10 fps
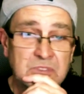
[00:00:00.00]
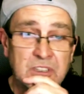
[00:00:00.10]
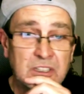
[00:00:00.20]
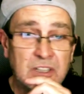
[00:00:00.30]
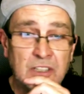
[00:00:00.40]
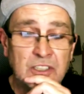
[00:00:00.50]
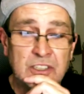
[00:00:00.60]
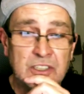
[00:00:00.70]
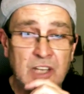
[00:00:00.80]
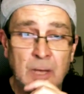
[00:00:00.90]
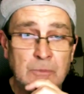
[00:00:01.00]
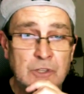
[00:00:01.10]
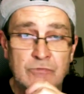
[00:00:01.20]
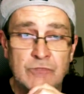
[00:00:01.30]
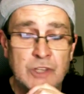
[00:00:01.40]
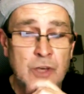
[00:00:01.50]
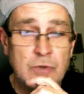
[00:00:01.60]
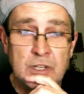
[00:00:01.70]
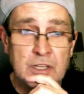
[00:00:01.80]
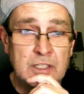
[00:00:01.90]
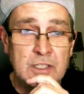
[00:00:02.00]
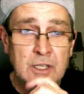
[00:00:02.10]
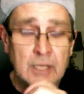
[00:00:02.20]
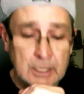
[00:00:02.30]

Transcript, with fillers: I, I'm just useless.